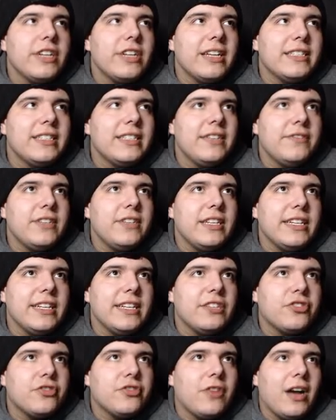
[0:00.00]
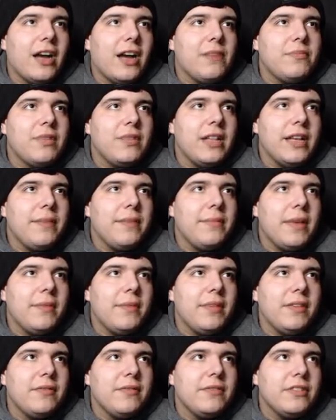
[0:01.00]
try to see if we can get a draw play.
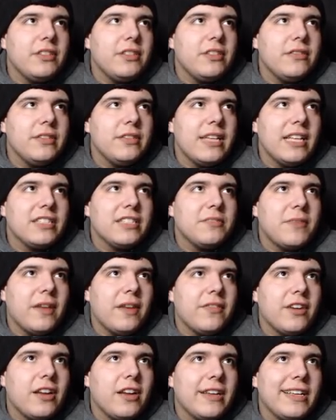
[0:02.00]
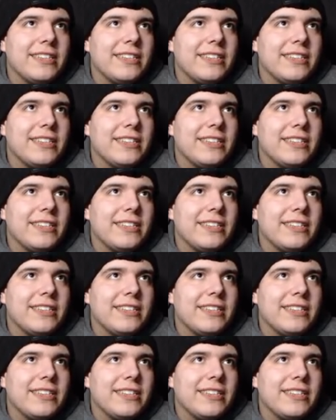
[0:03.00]
Maybe, you know, catch him off guard.